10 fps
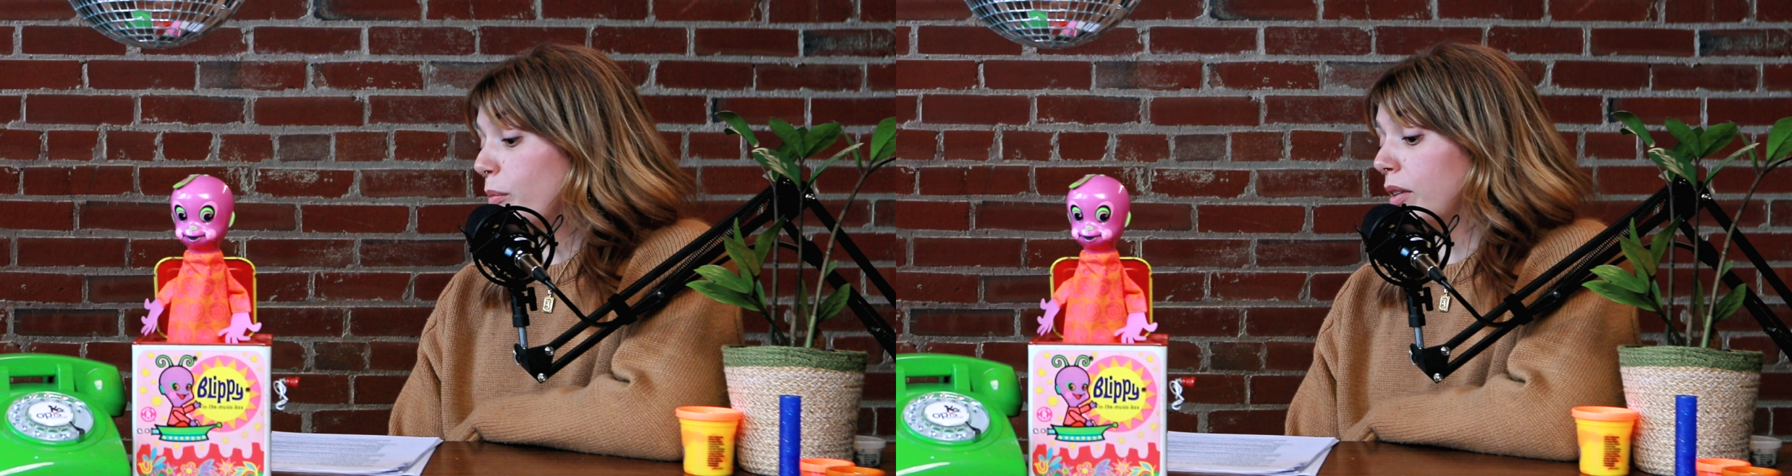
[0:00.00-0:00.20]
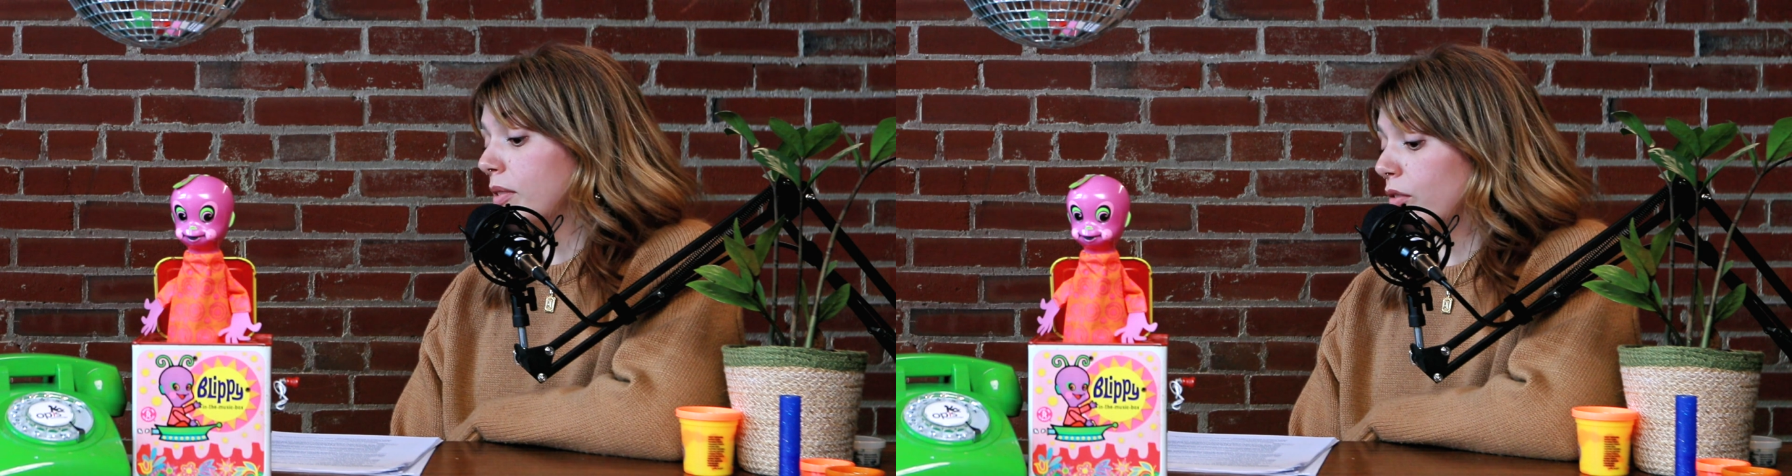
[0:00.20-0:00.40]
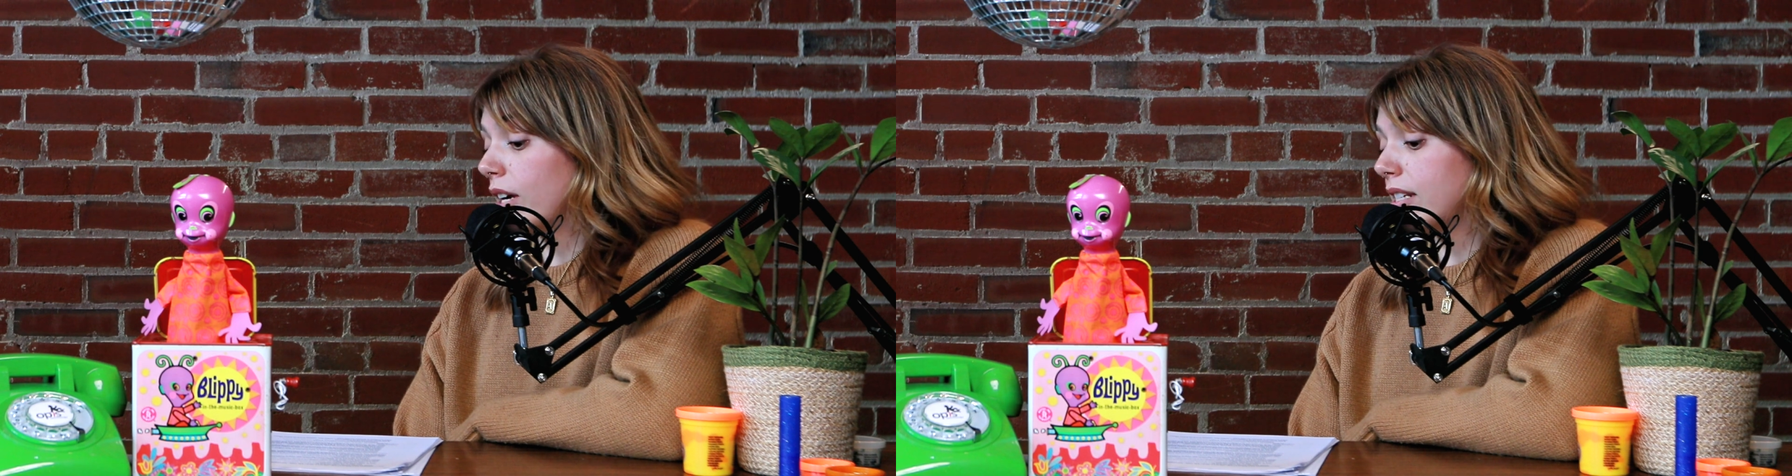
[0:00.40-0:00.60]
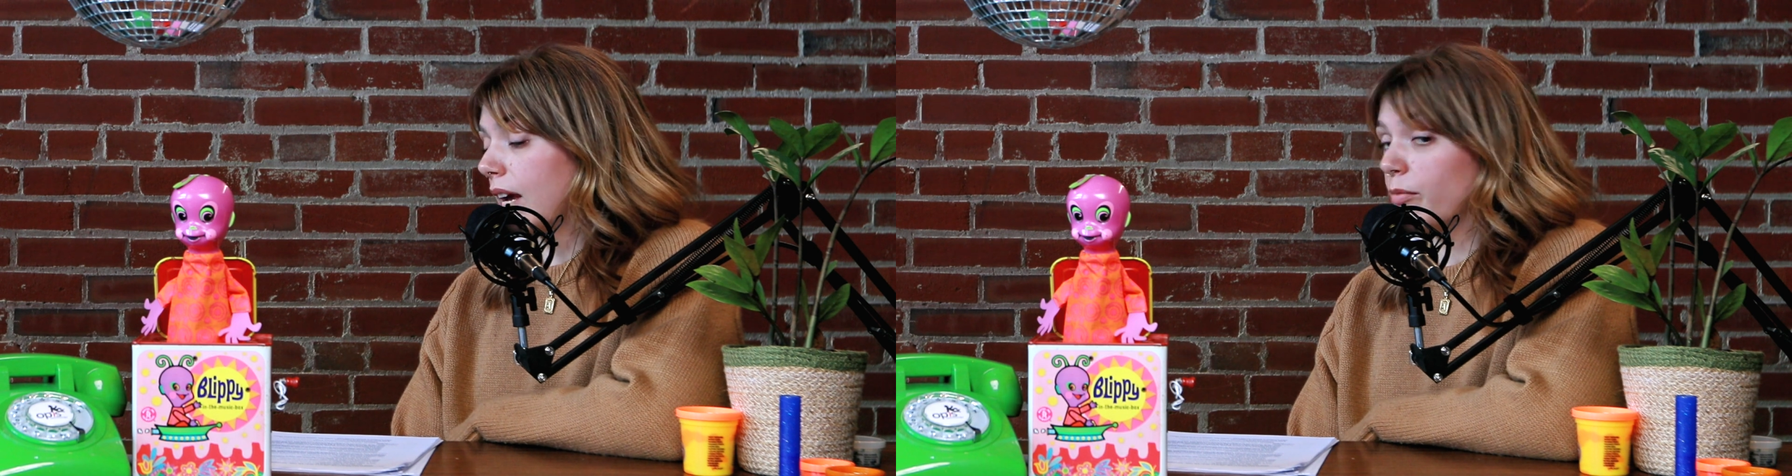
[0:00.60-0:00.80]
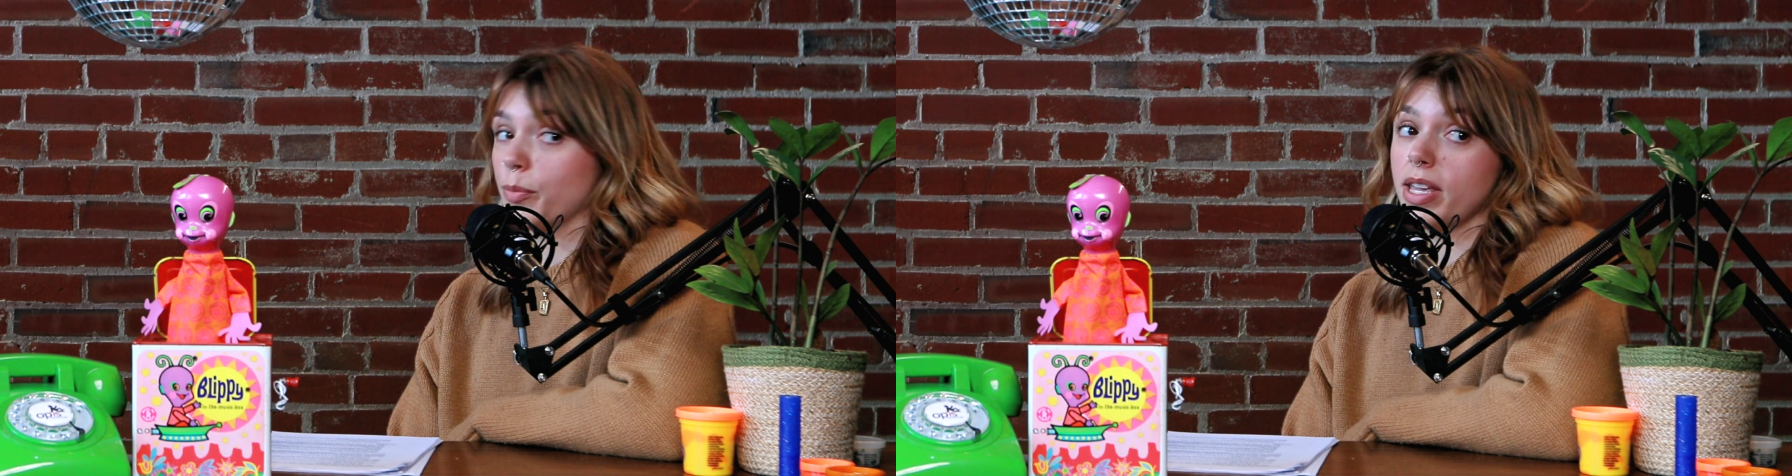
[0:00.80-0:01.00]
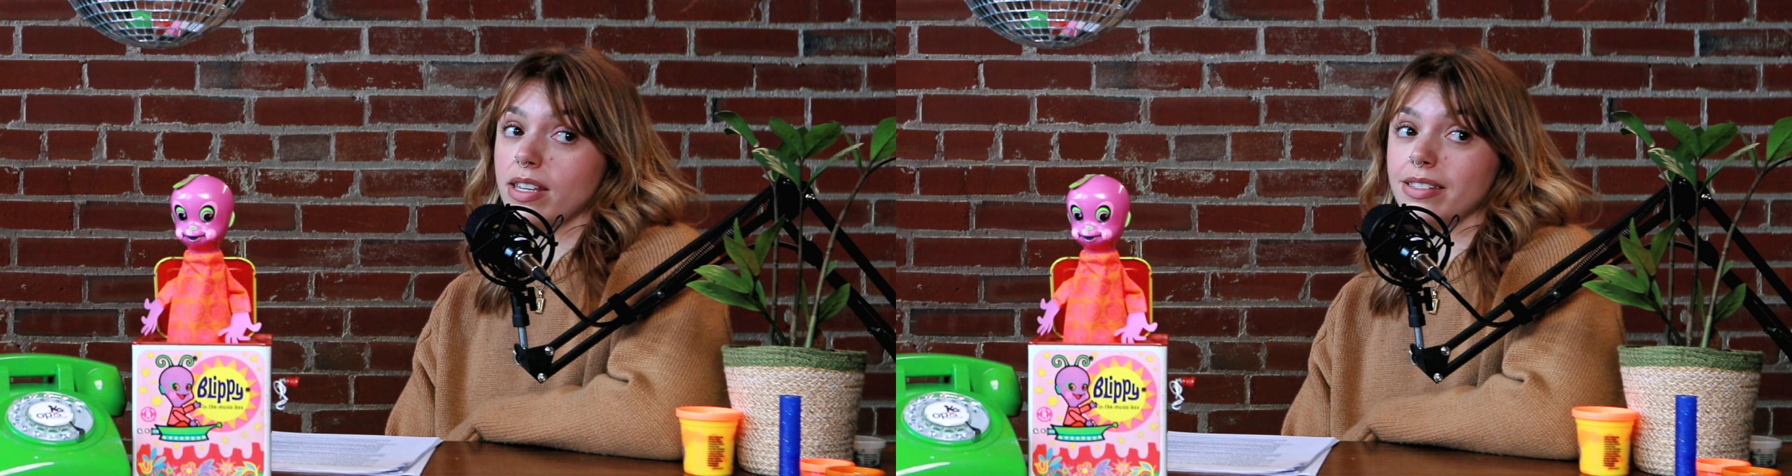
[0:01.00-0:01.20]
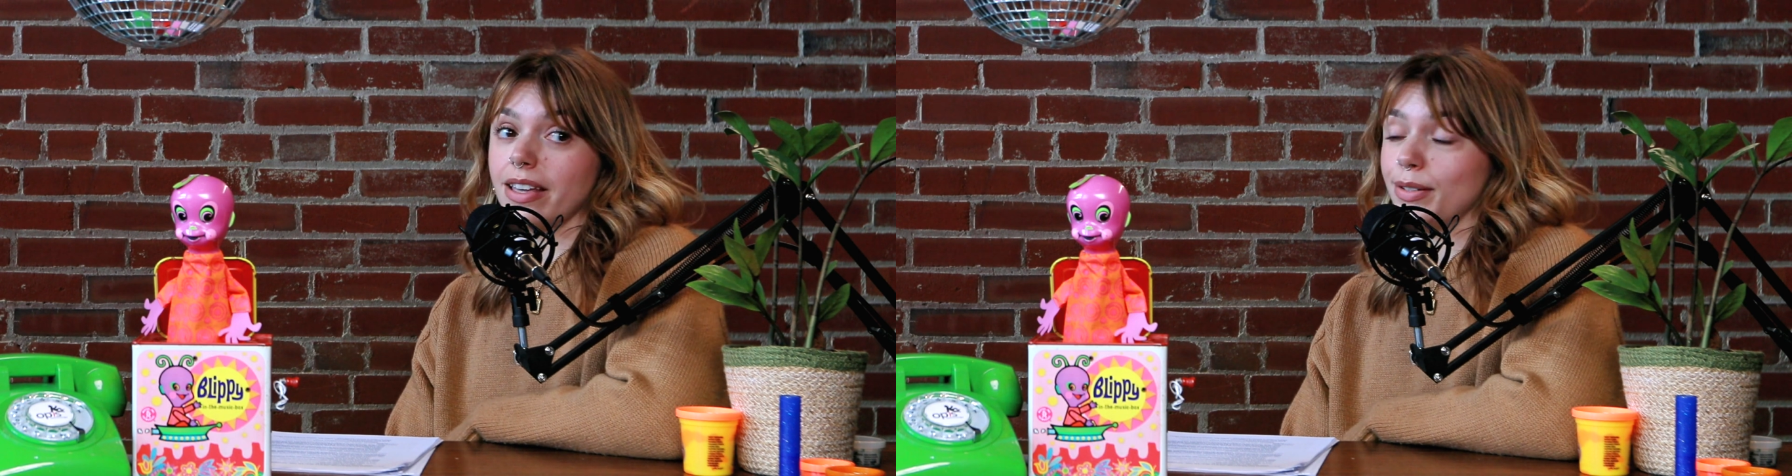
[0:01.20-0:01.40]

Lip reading: but it was a great time for me, so.